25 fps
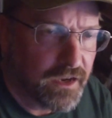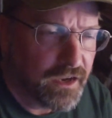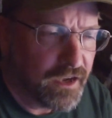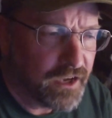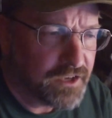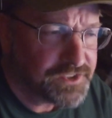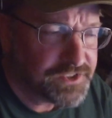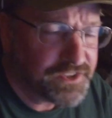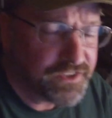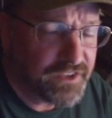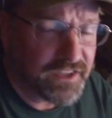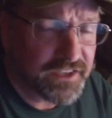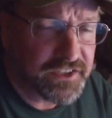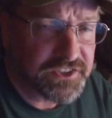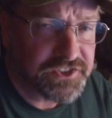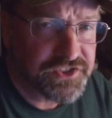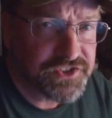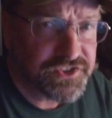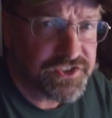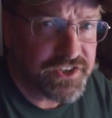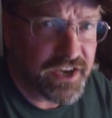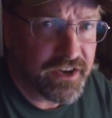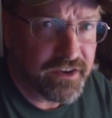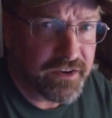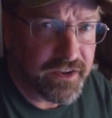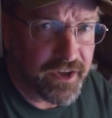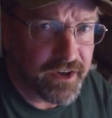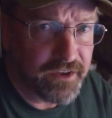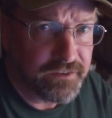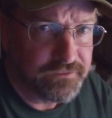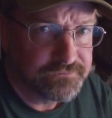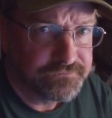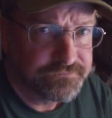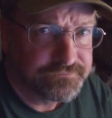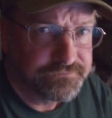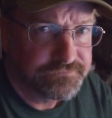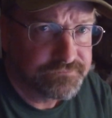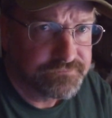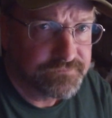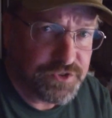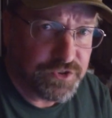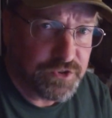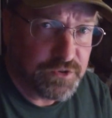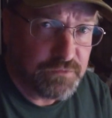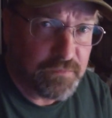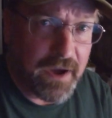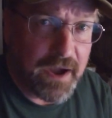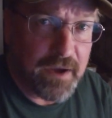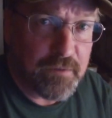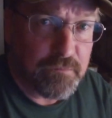Also, like a shout out
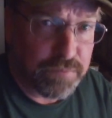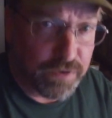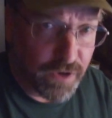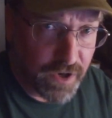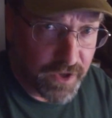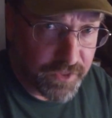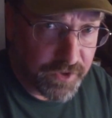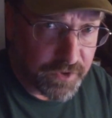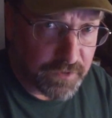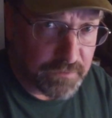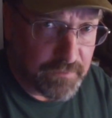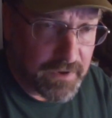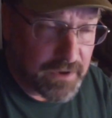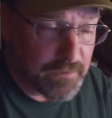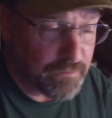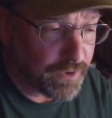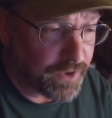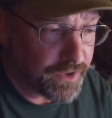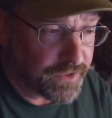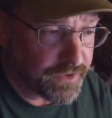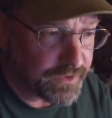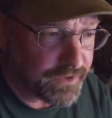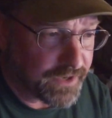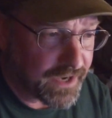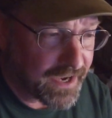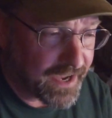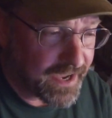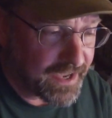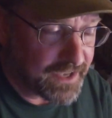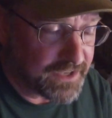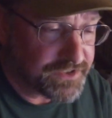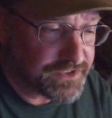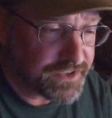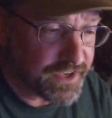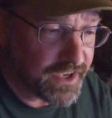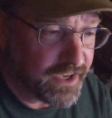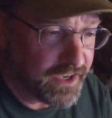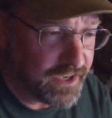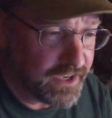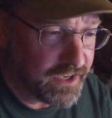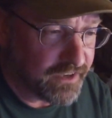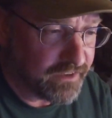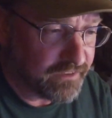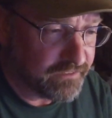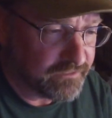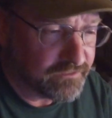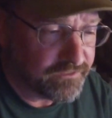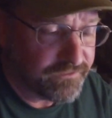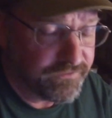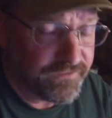to my brother. My brother has
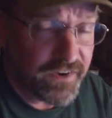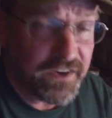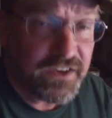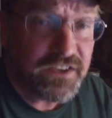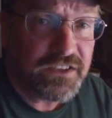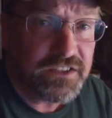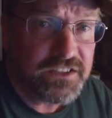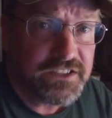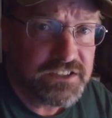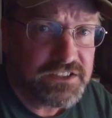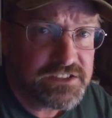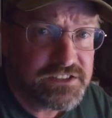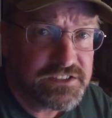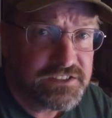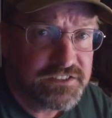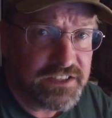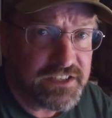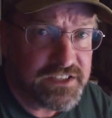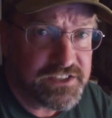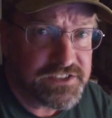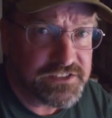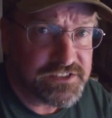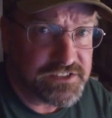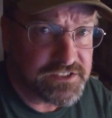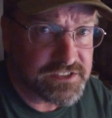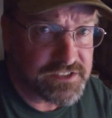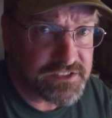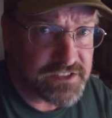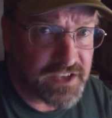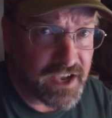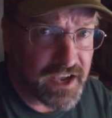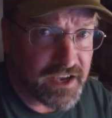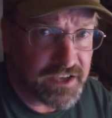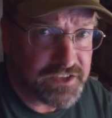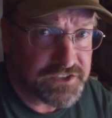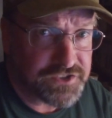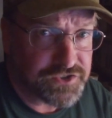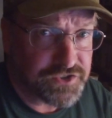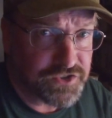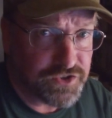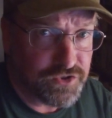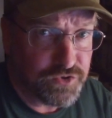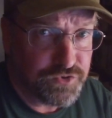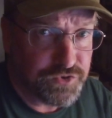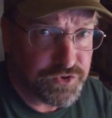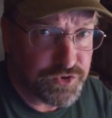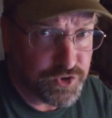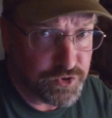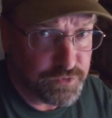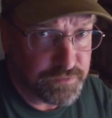a fairly decent sized
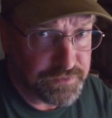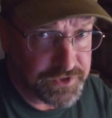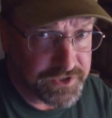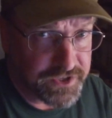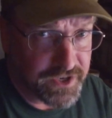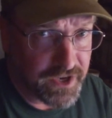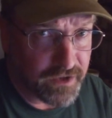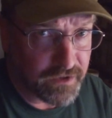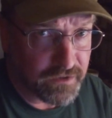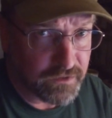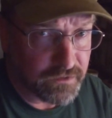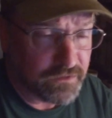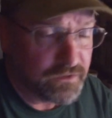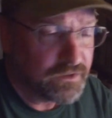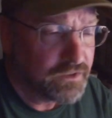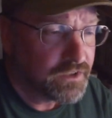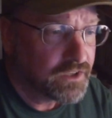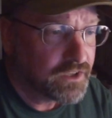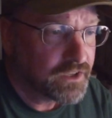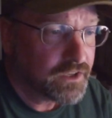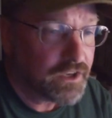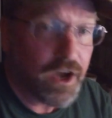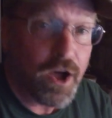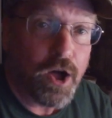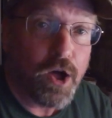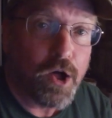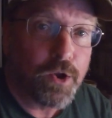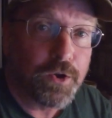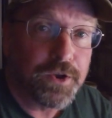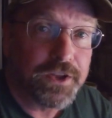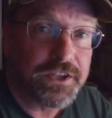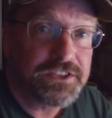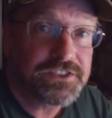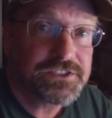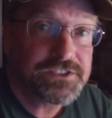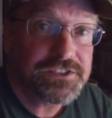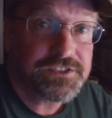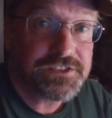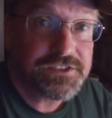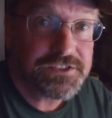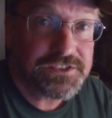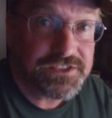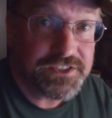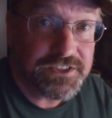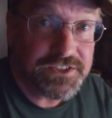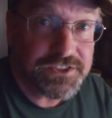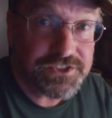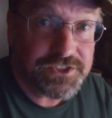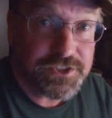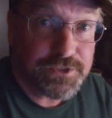YouTube channel called
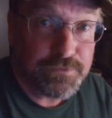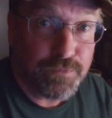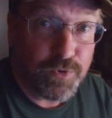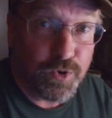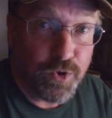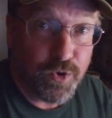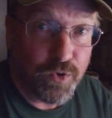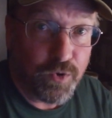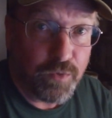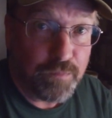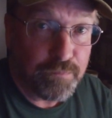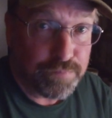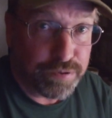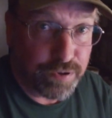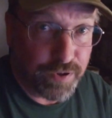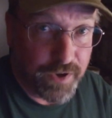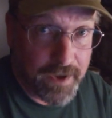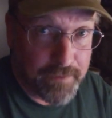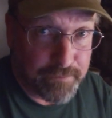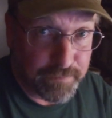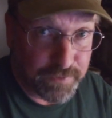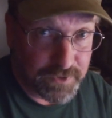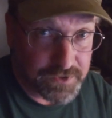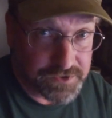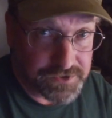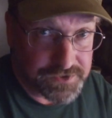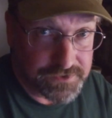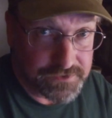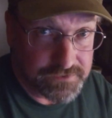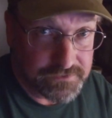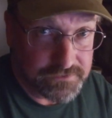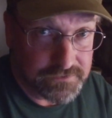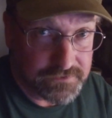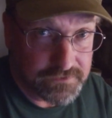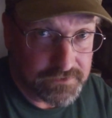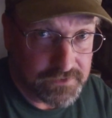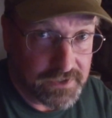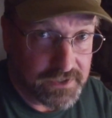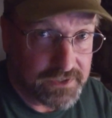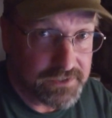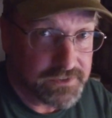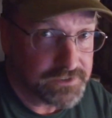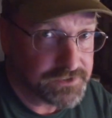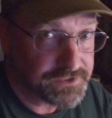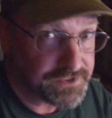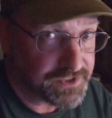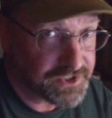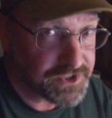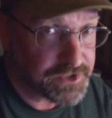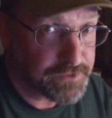Sensible Preppers.
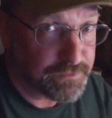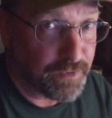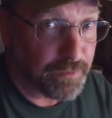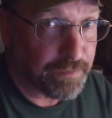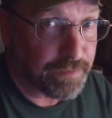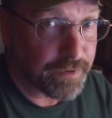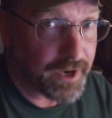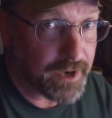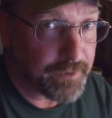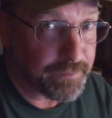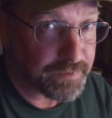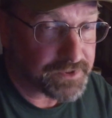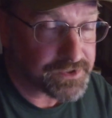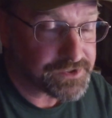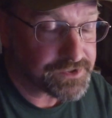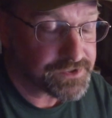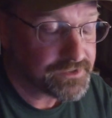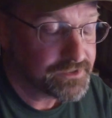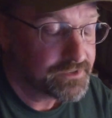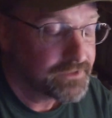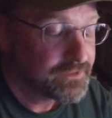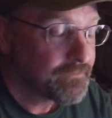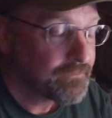Sensible Preppers.